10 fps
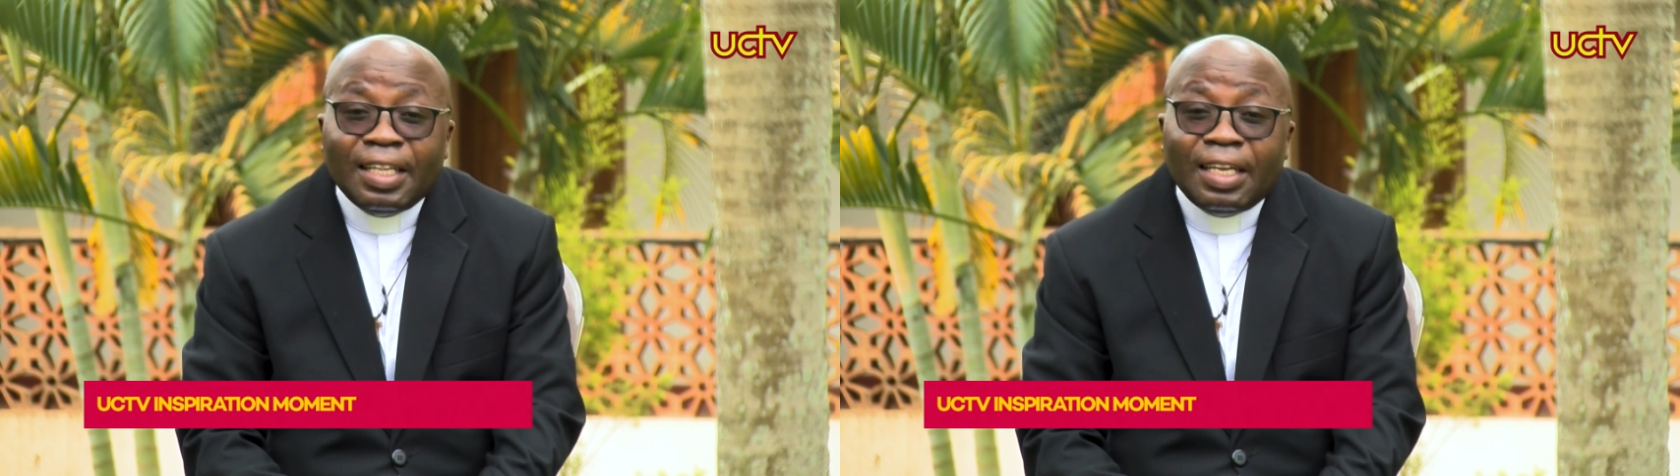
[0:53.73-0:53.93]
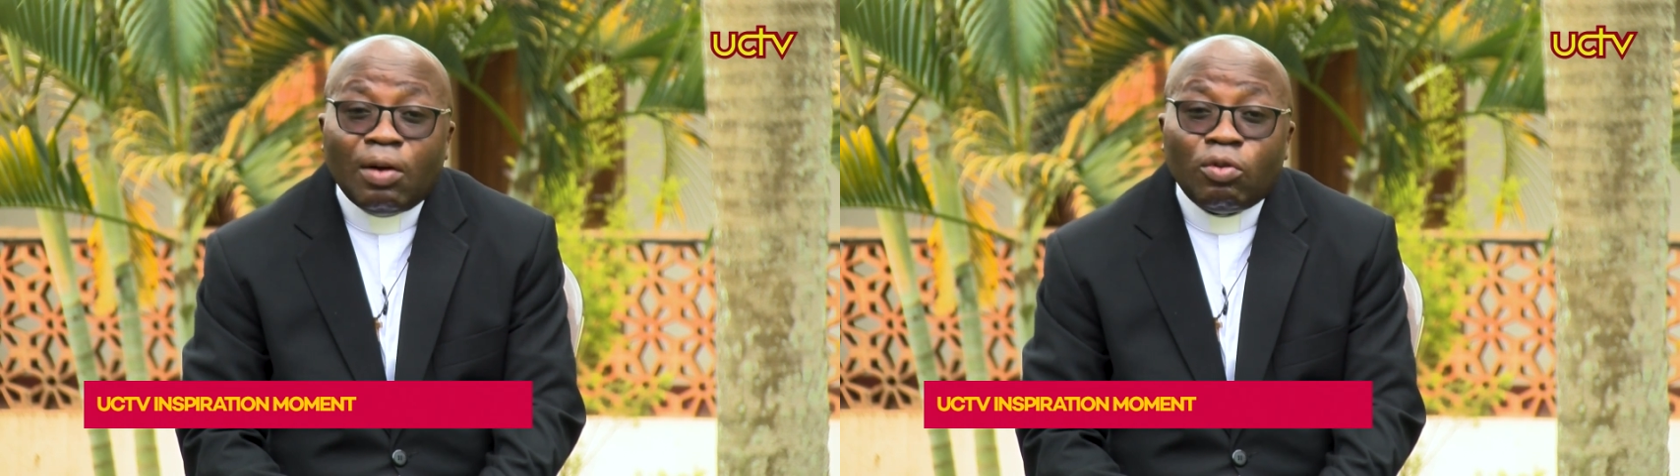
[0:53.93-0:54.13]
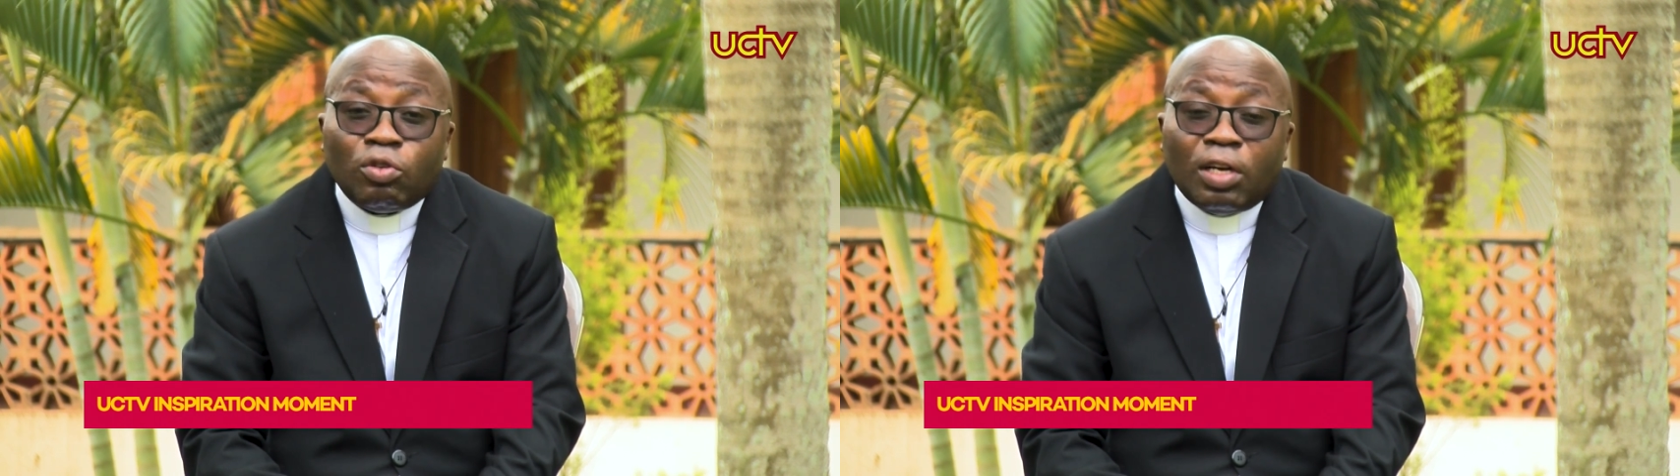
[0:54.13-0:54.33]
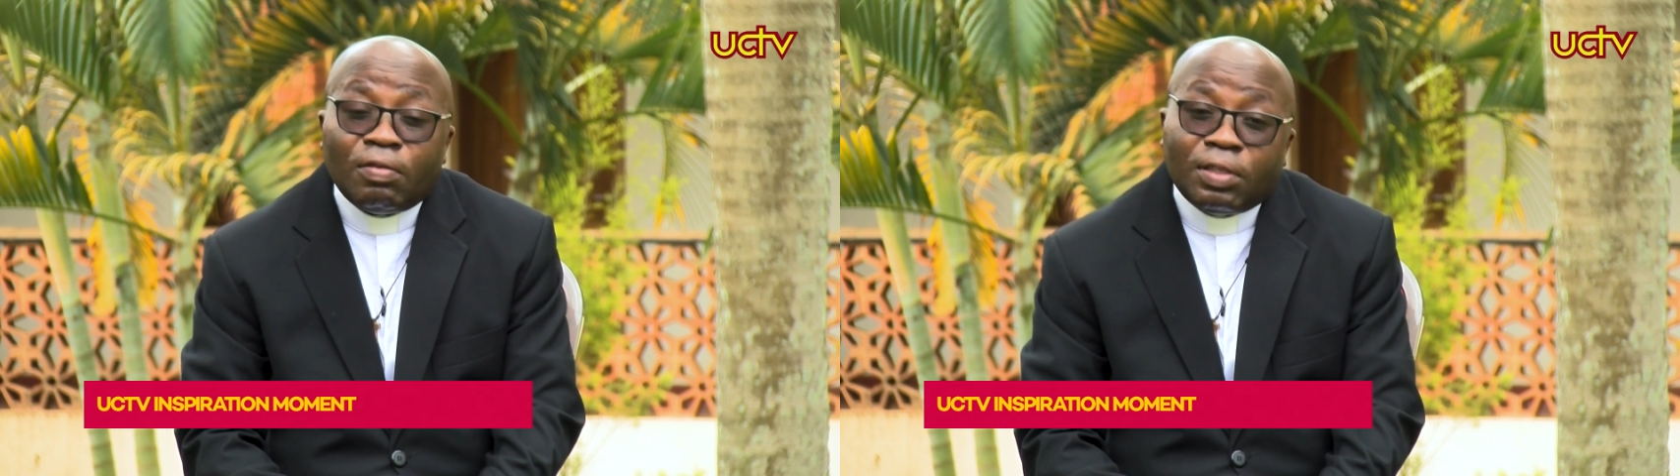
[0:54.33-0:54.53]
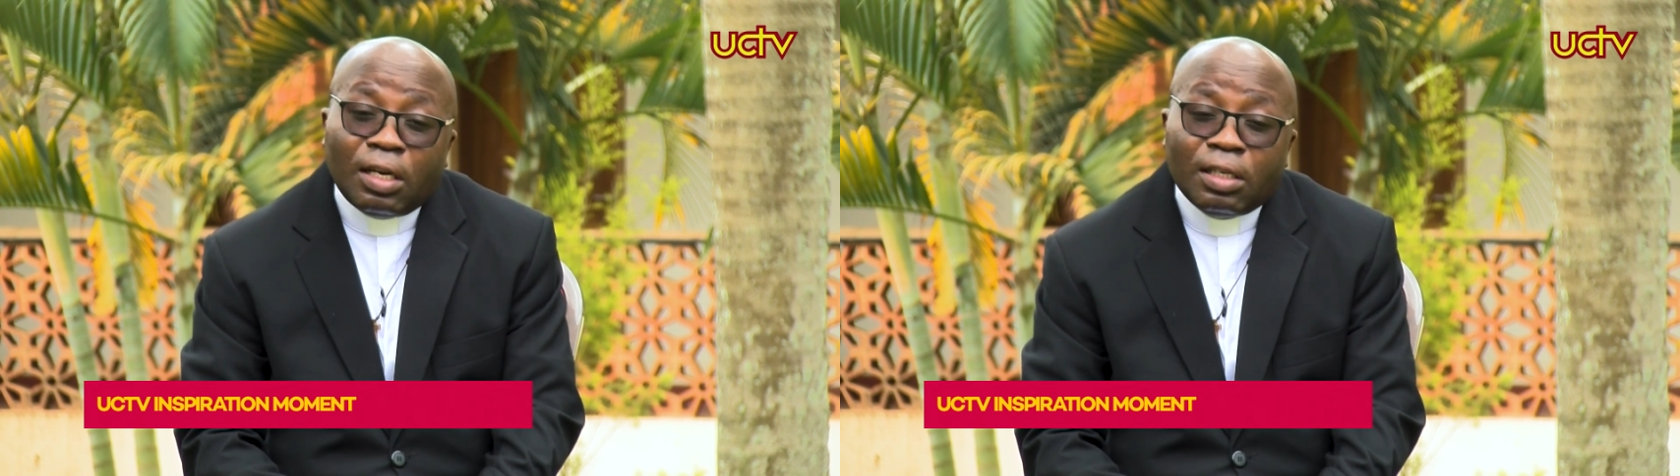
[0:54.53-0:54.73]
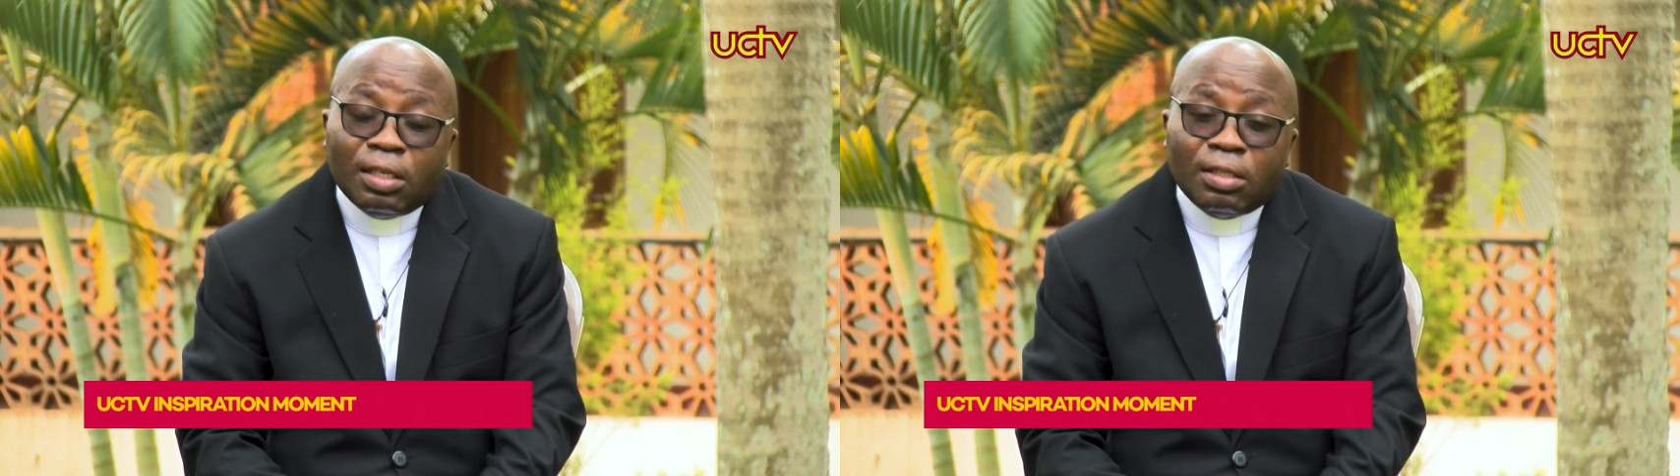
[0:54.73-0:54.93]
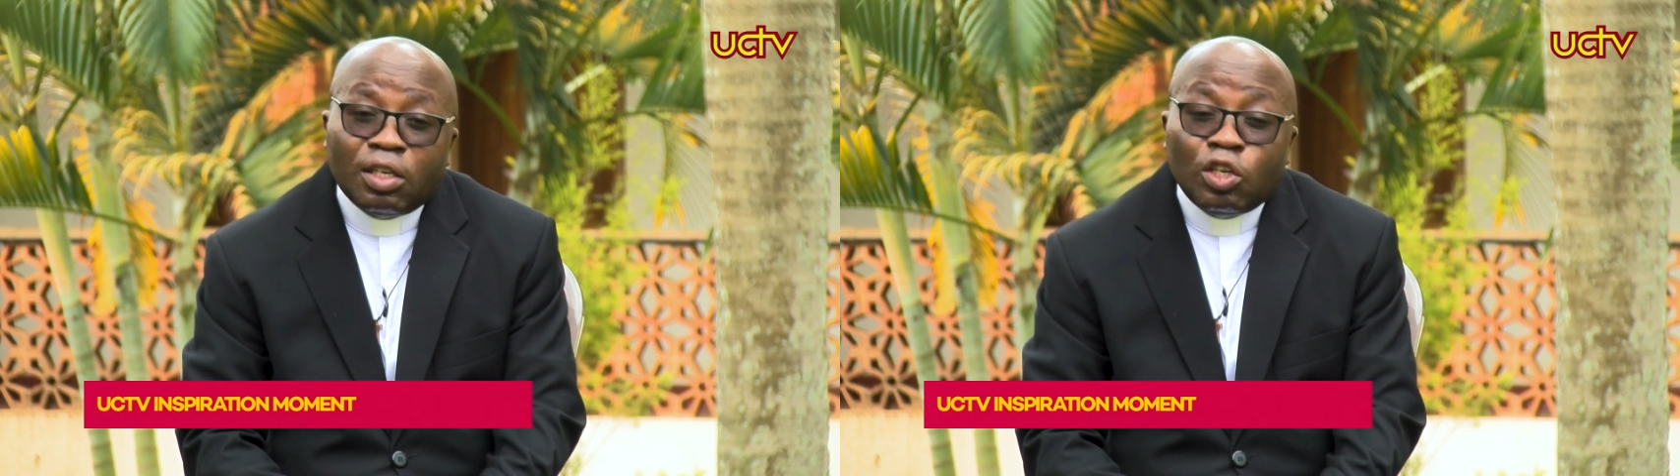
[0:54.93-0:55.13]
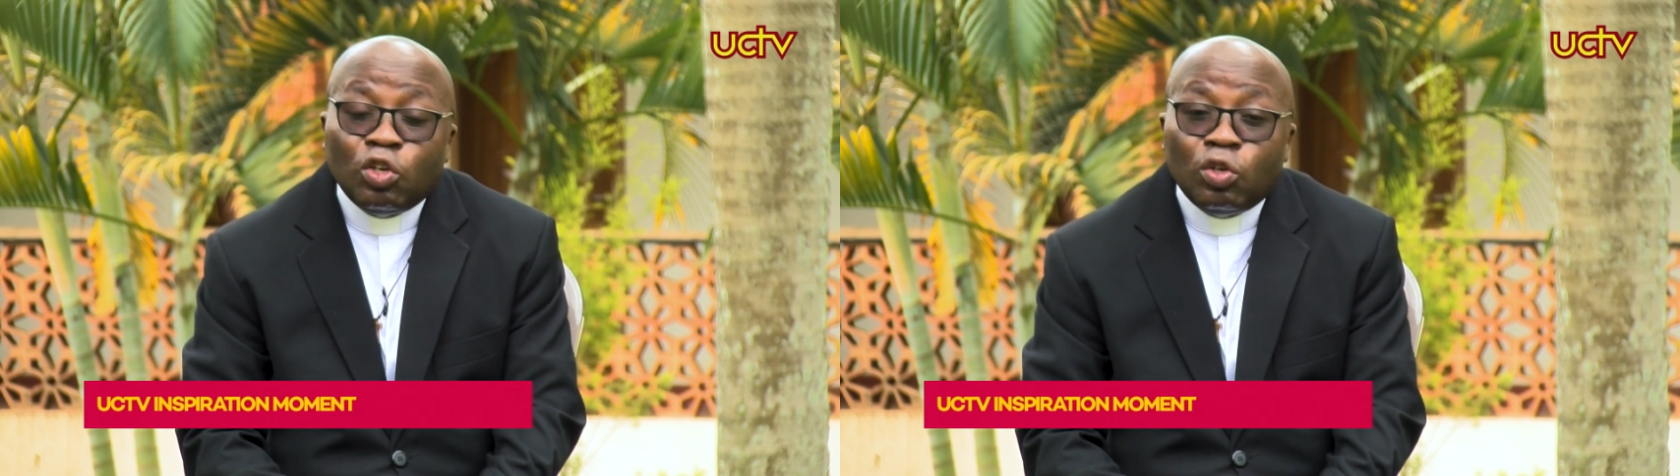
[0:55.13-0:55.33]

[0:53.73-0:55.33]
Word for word: then I will not have challenges.